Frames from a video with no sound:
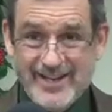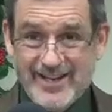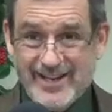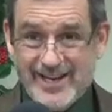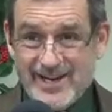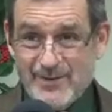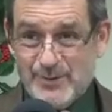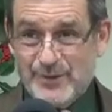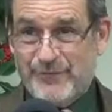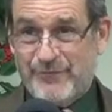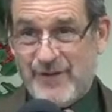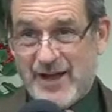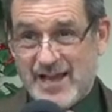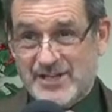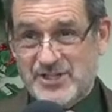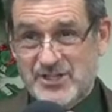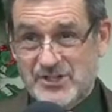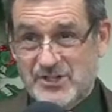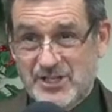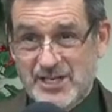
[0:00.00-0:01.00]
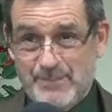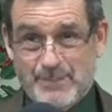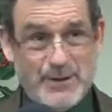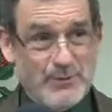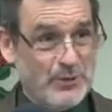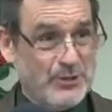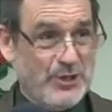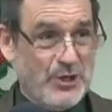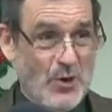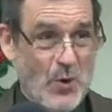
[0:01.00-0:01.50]
He was fast asleep. He
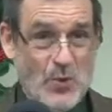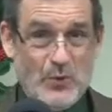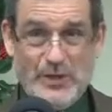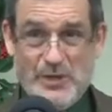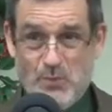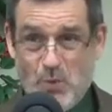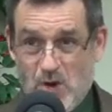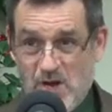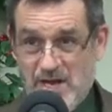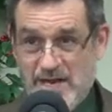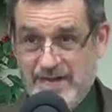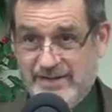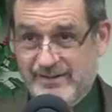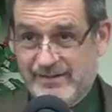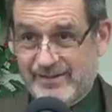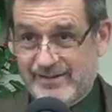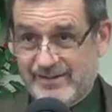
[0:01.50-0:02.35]
was the only one.